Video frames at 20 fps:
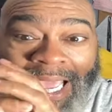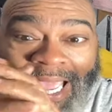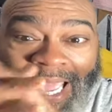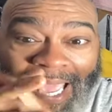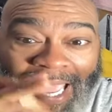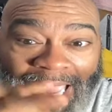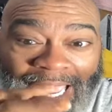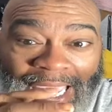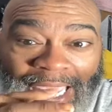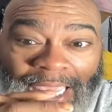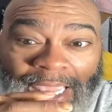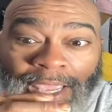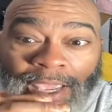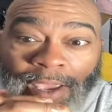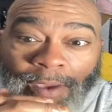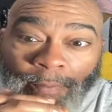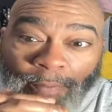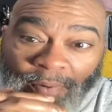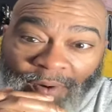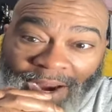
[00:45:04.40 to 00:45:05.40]
a
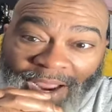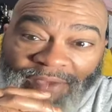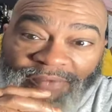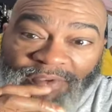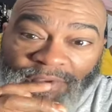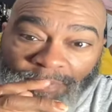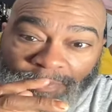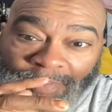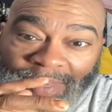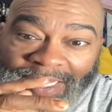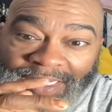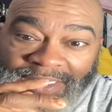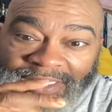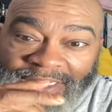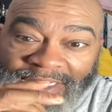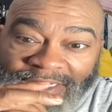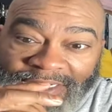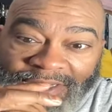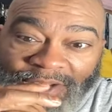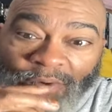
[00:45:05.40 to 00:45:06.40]
private
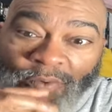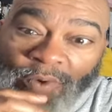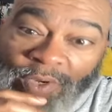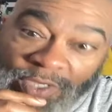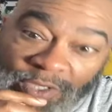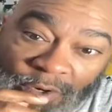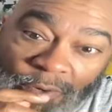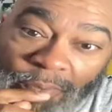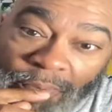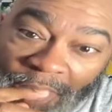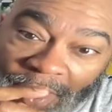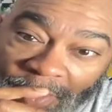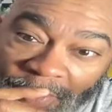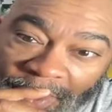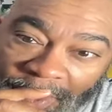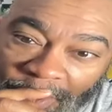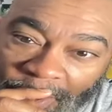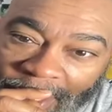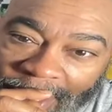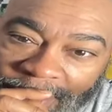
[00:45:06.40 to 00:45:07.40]
message with your prayer
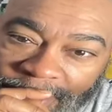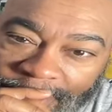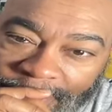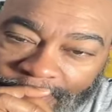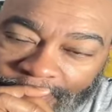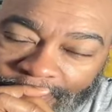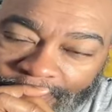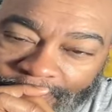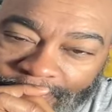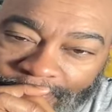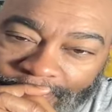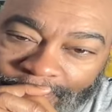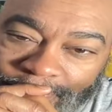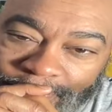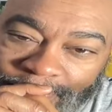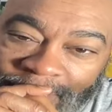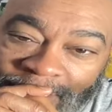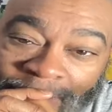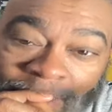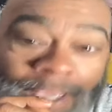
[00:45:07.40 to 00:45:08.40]
request.
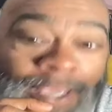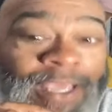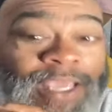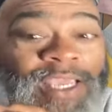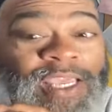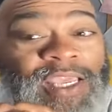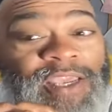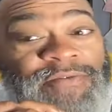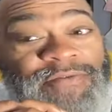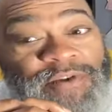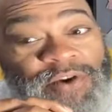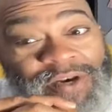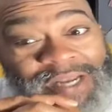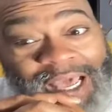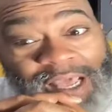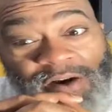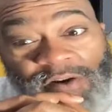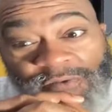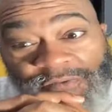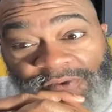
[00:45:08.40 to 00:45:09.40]
If you're
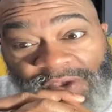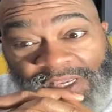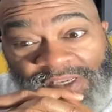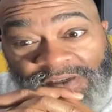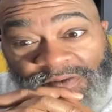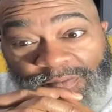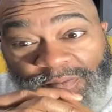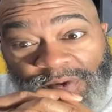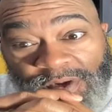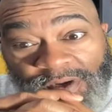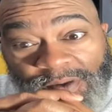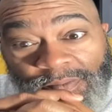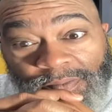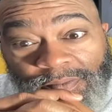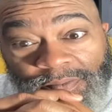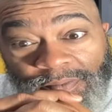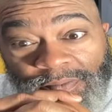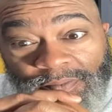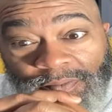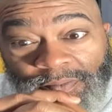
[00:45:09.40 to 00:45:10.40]
not on Facebook,
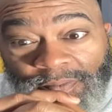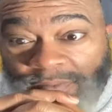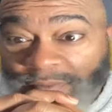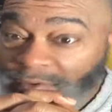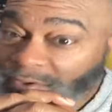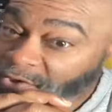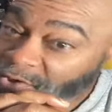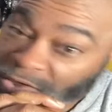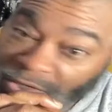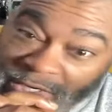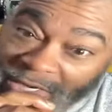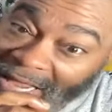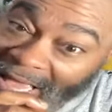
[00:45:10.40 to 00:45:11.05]
you should